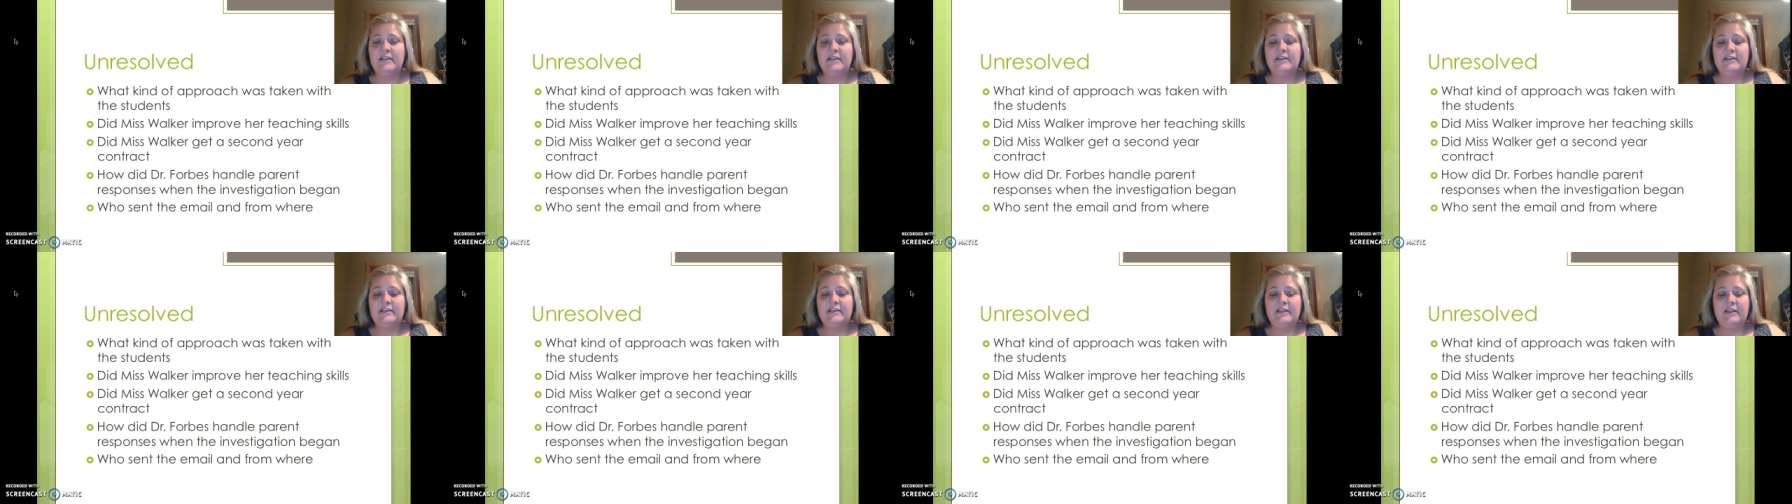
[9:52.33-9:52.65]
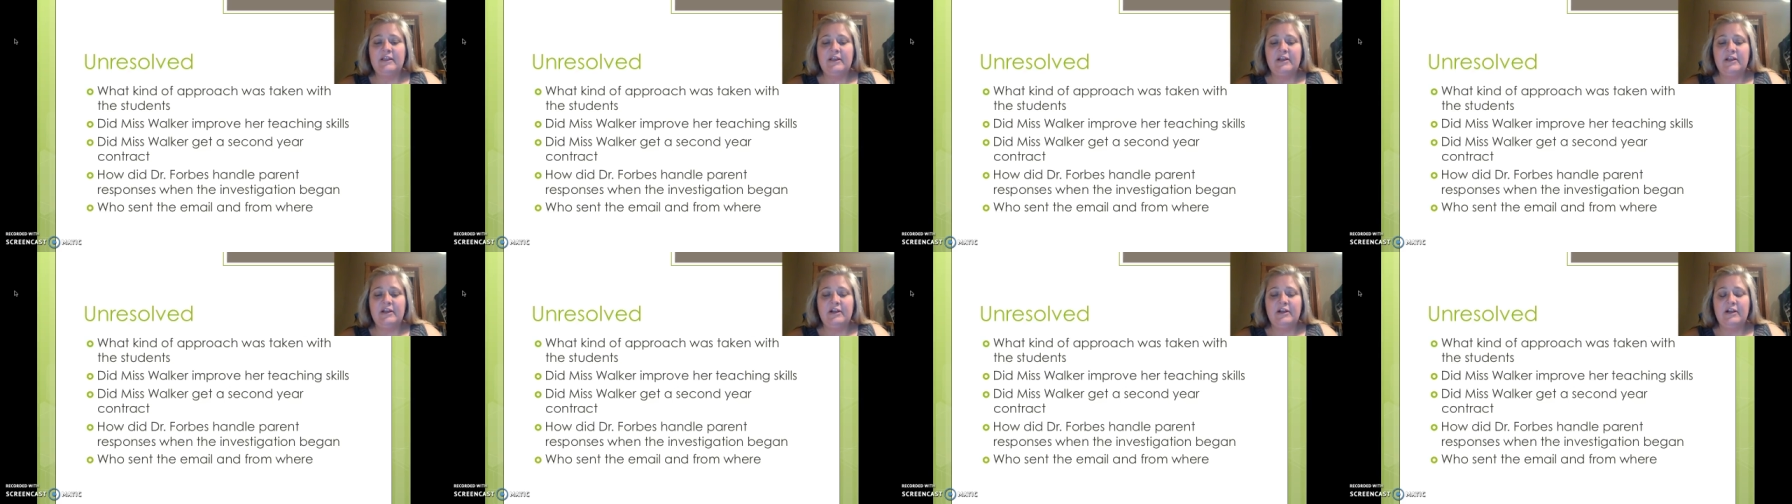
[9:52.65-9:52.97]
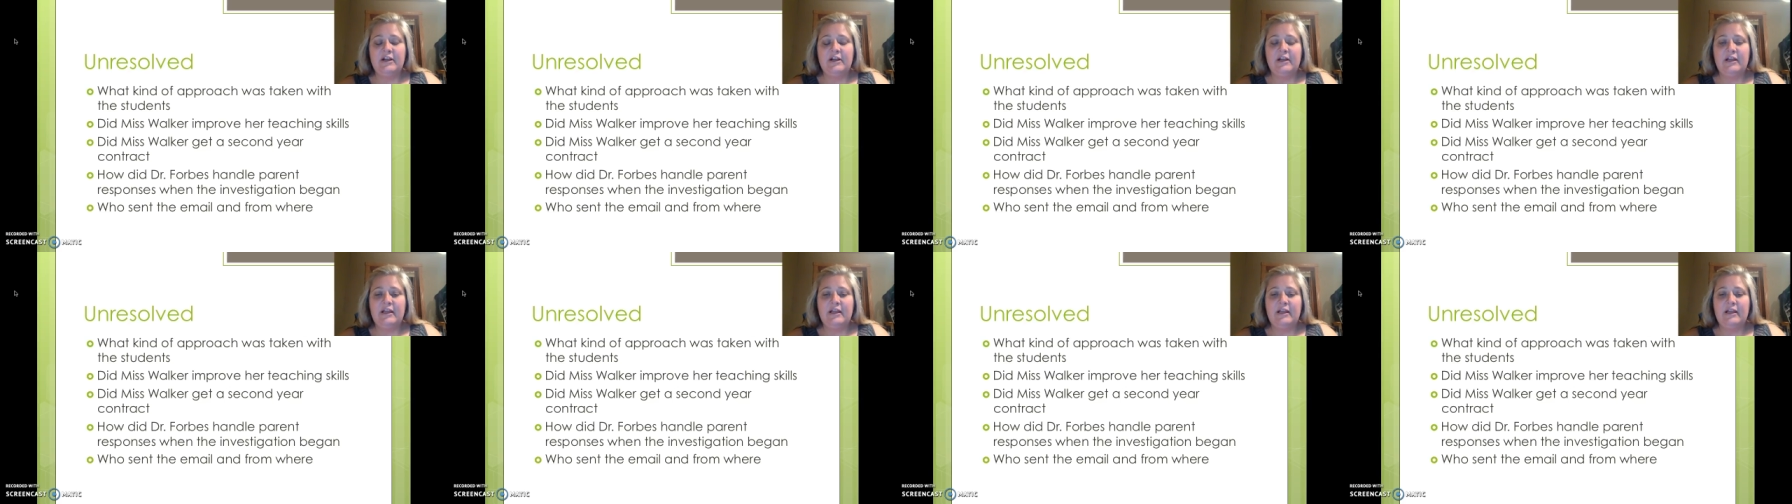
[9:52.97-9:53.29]

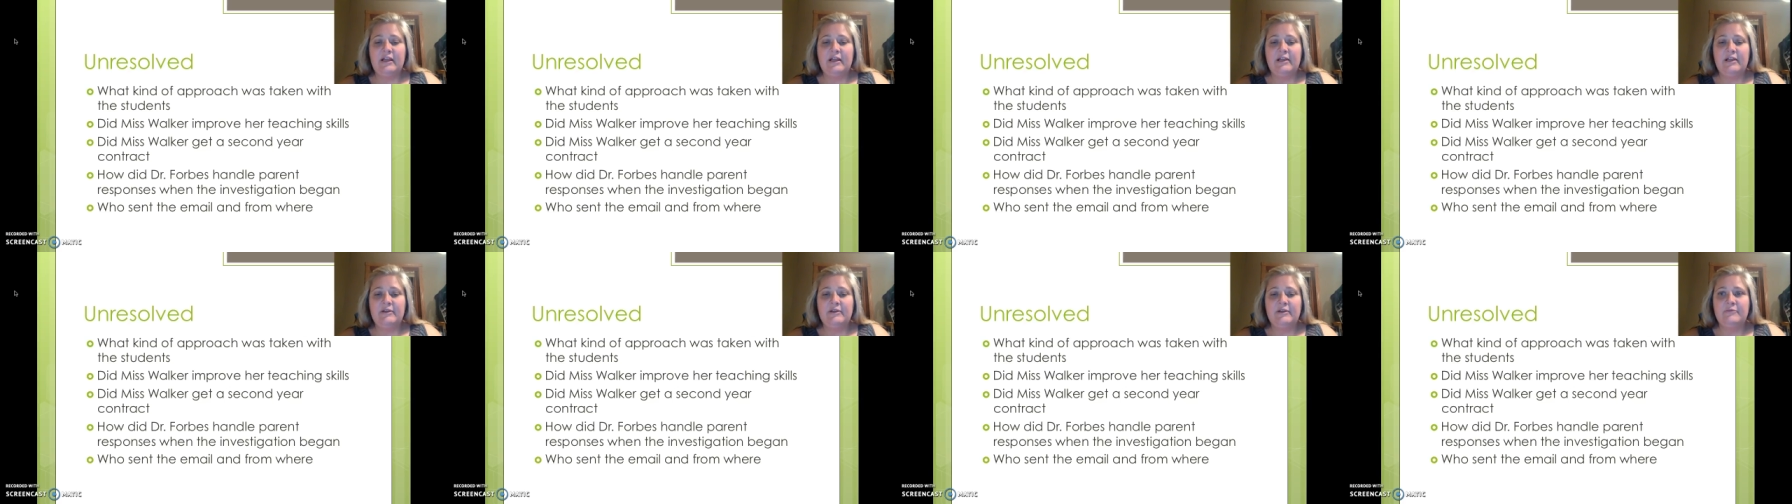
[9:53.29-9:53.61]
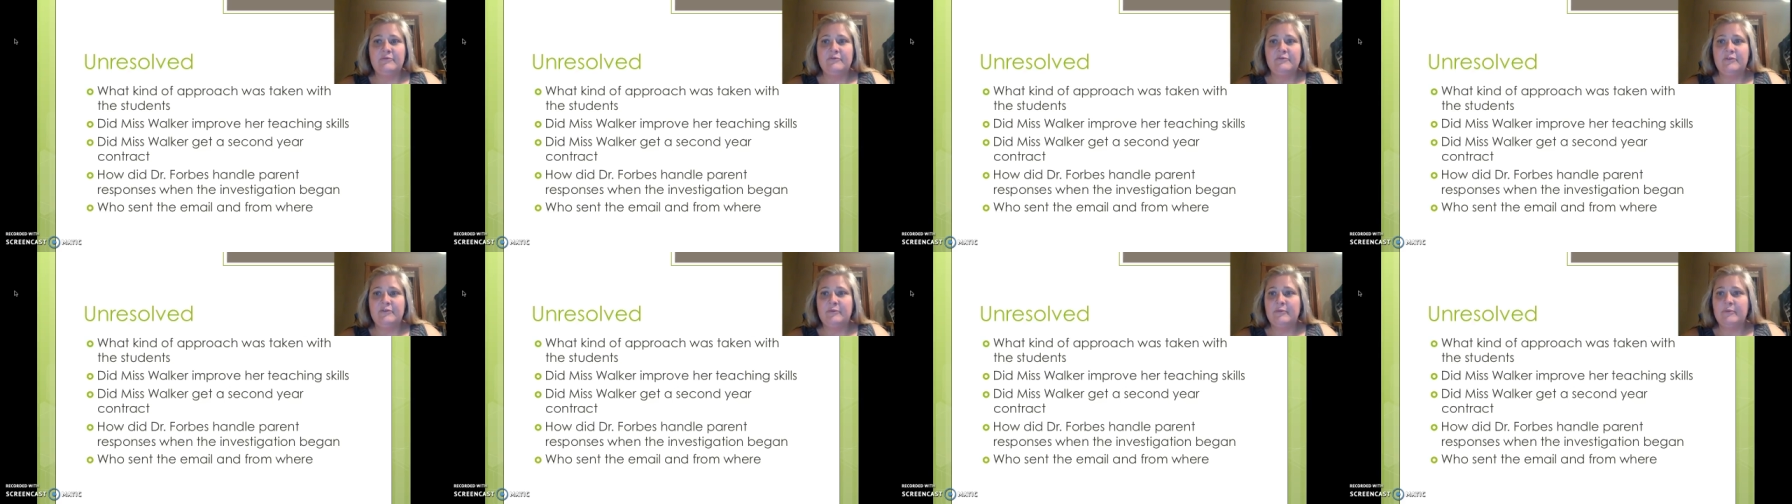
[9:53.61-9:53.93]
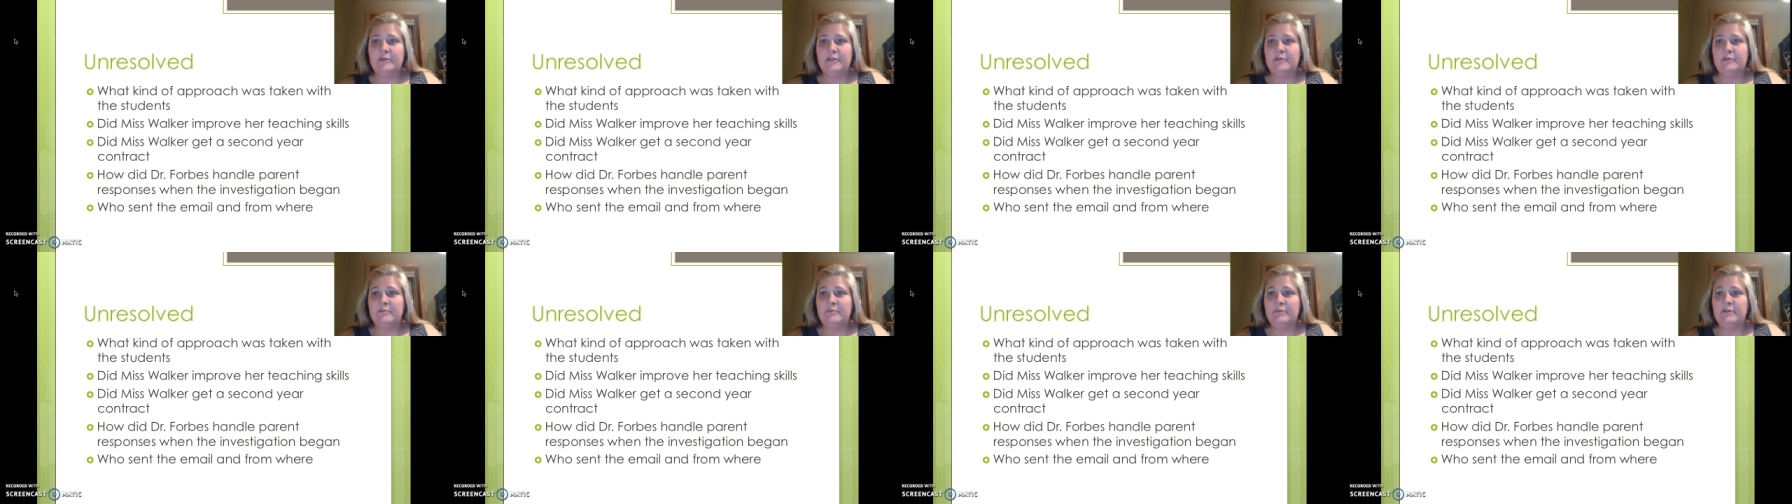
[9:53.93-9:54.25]
They're from
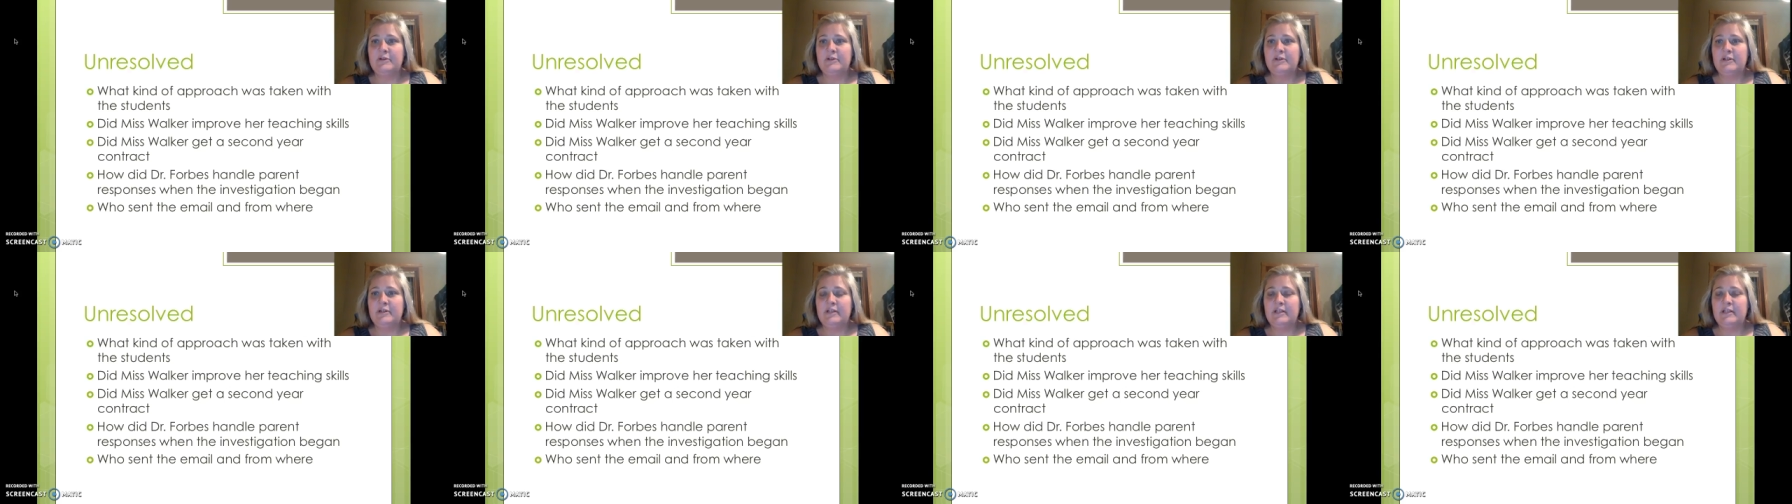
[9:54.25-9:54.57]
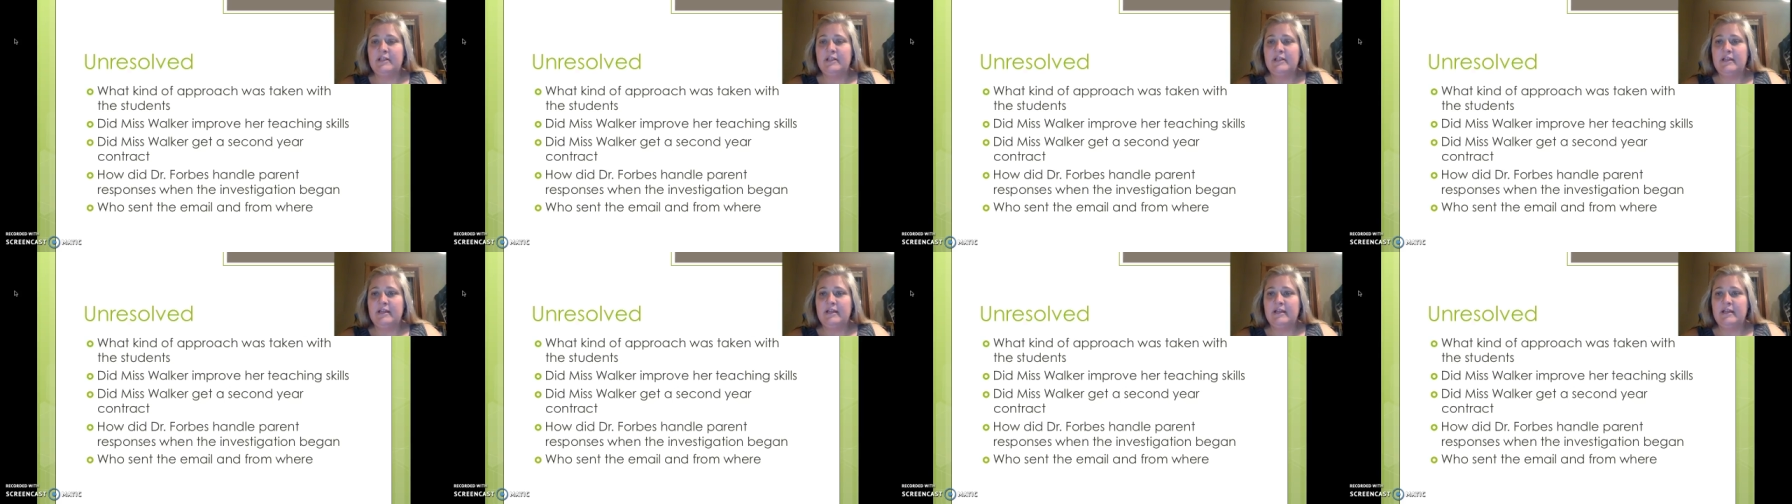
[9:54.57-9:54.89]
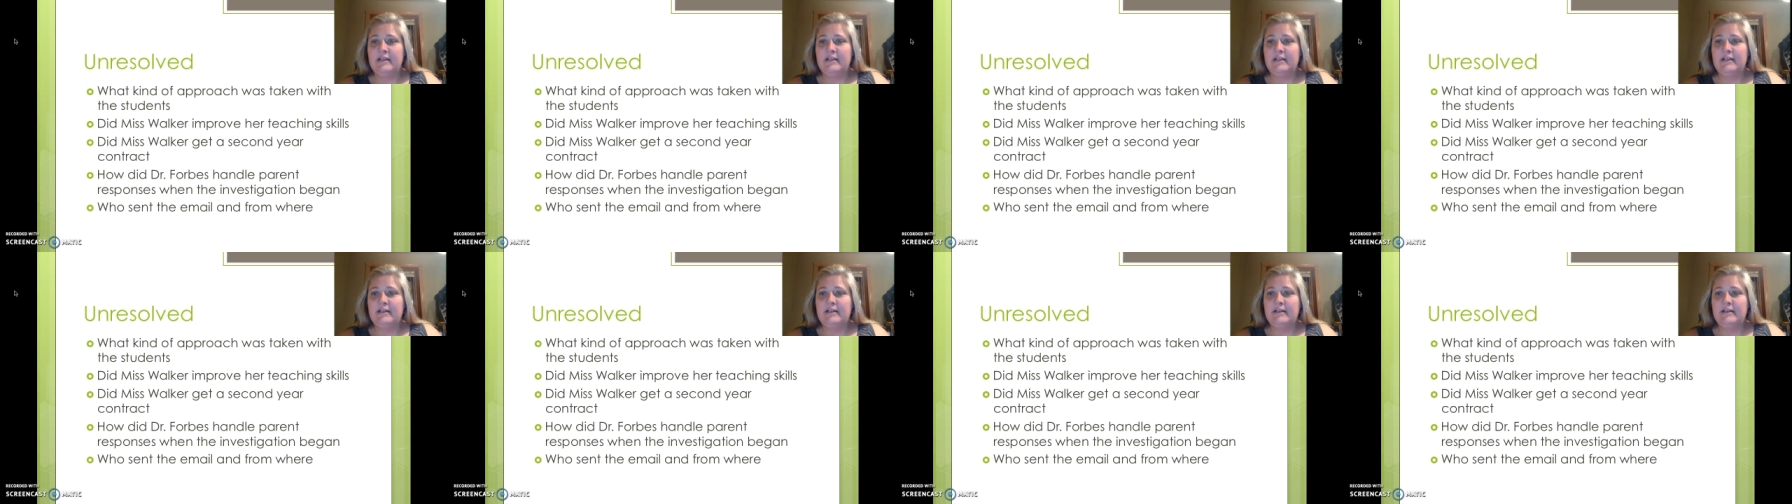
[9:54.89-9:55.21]
a community
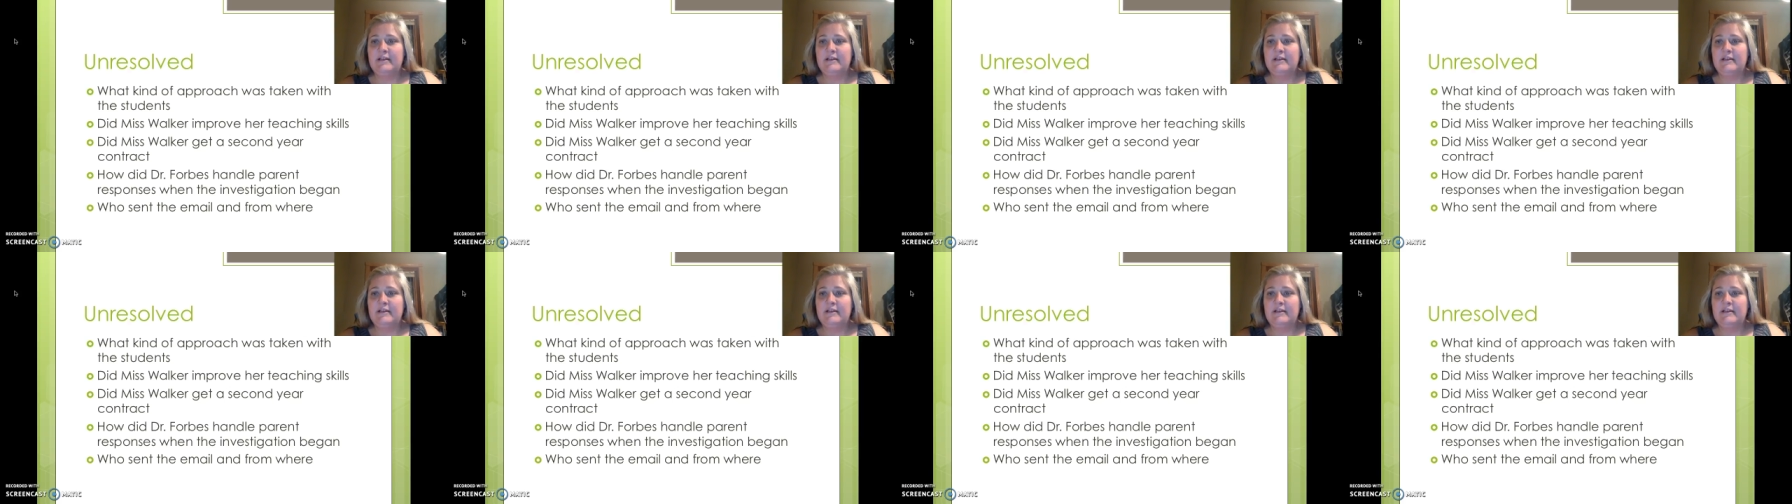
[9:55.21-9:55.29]
that